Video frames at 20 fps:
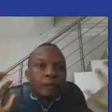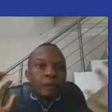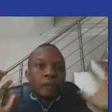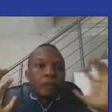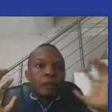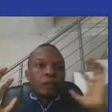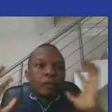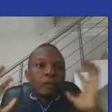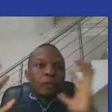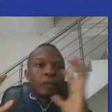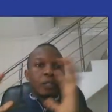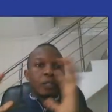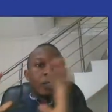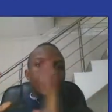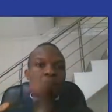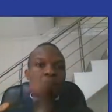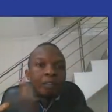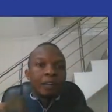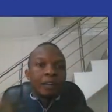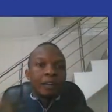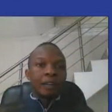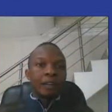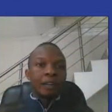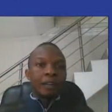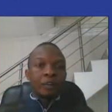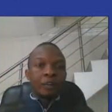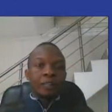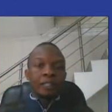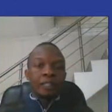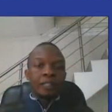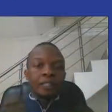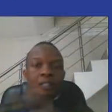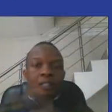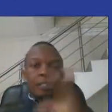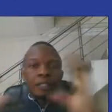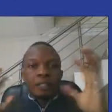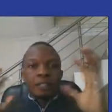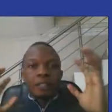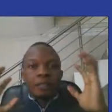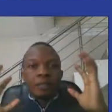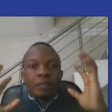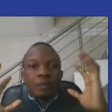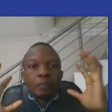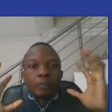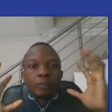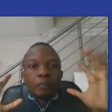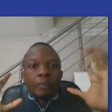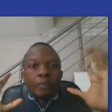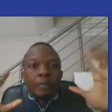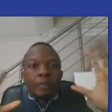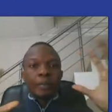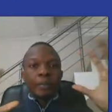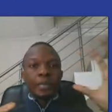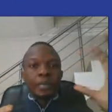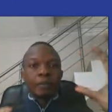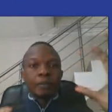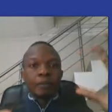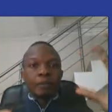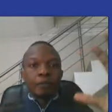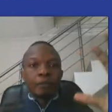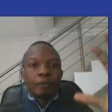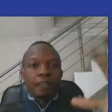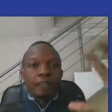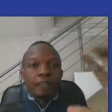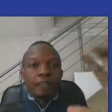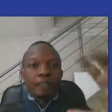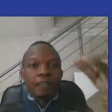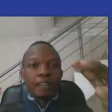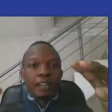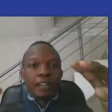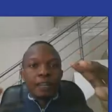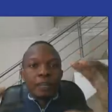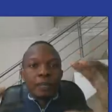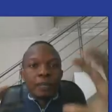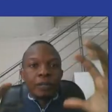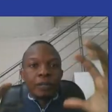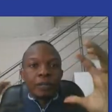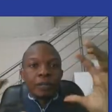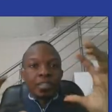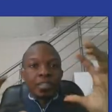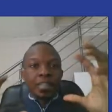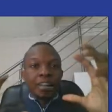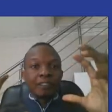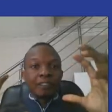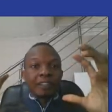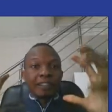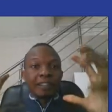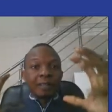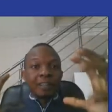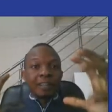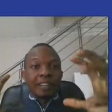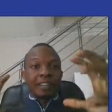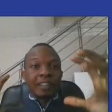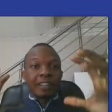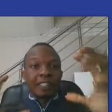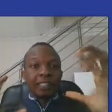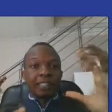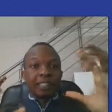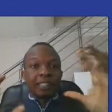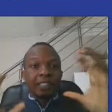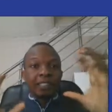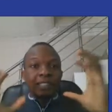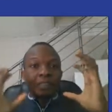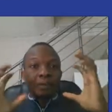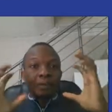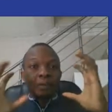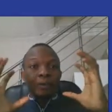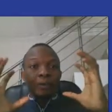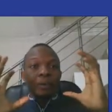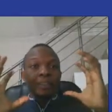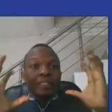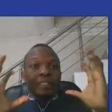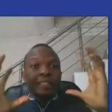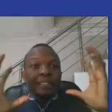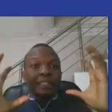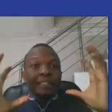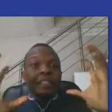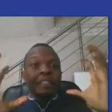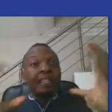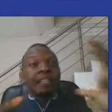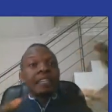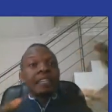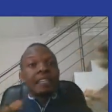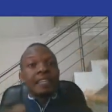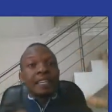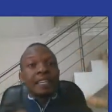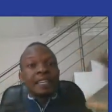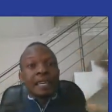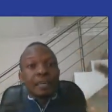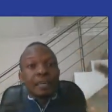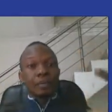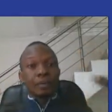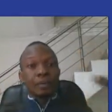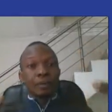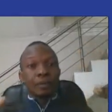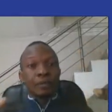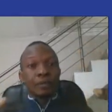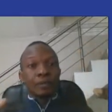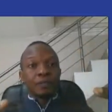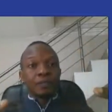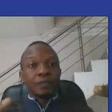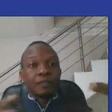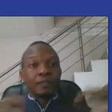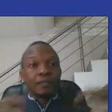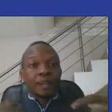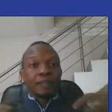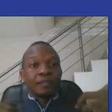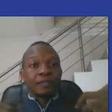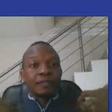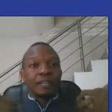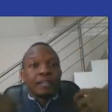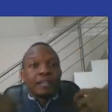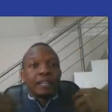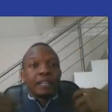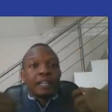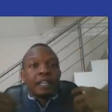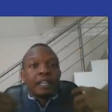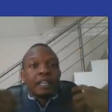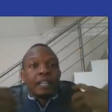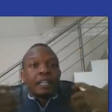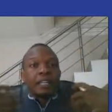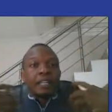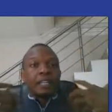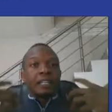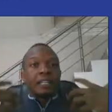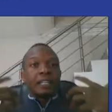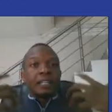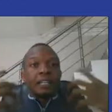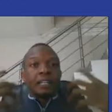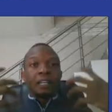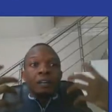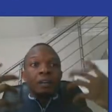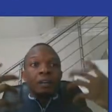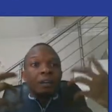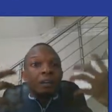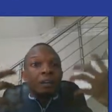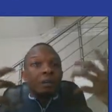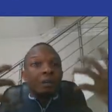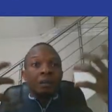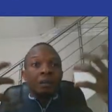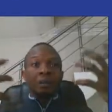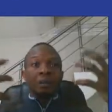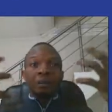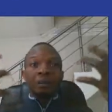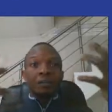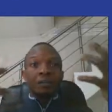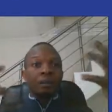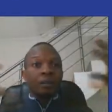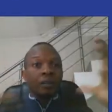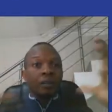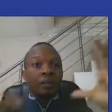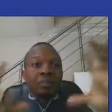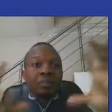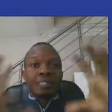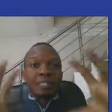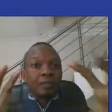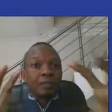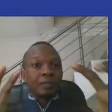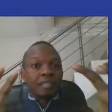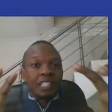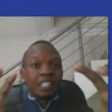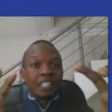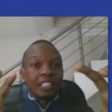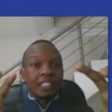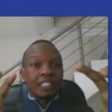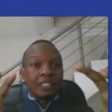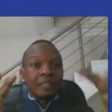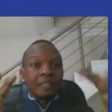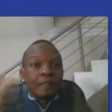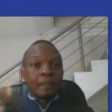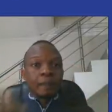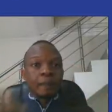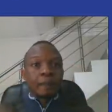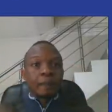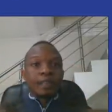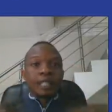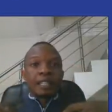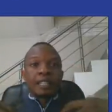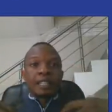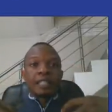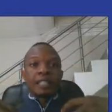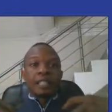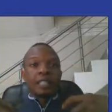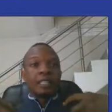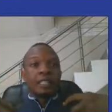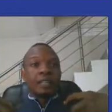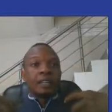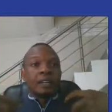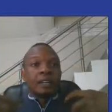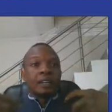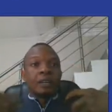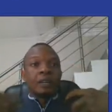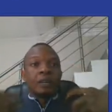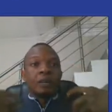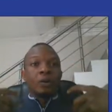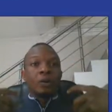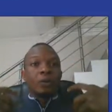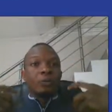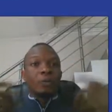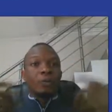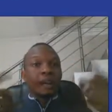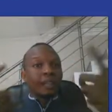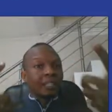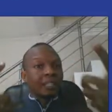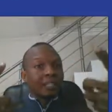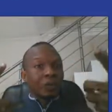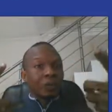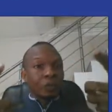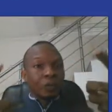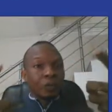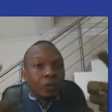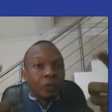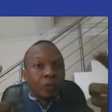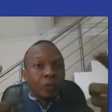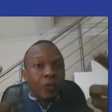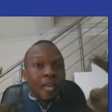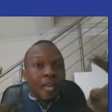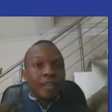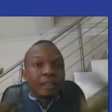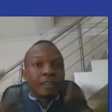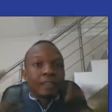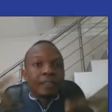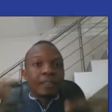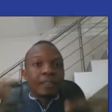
group all the unmarried women, group all the men above 55 because they have similar characteristics. Number one is that they are above 55 and uh, they are all of the same religion and they are all married to one wife.